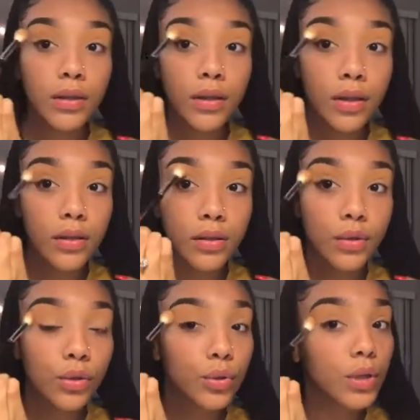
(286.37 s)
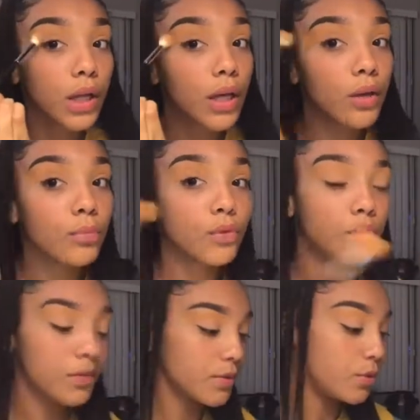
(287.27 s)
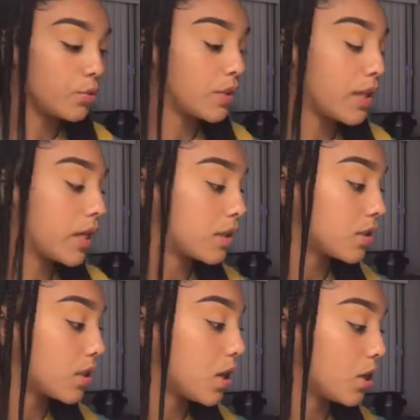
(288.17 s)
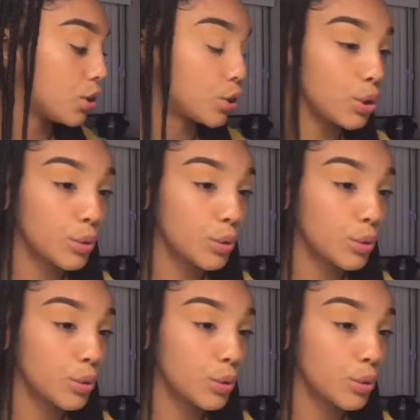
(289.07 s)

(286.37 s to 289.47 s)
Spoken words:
then you can now move on to the next color,